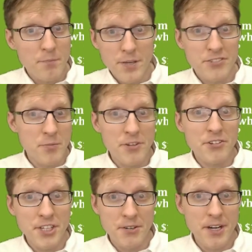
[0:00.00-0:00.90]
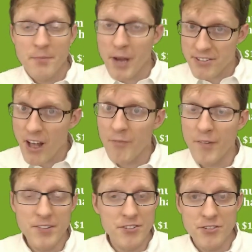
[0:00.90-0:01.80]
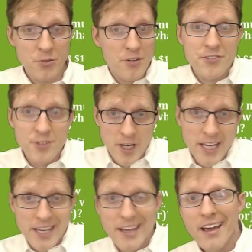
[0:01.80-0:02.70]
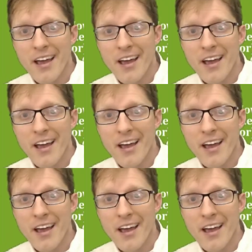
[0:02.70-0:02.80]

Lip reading: piece of machinery myself, if it's just sort of sitting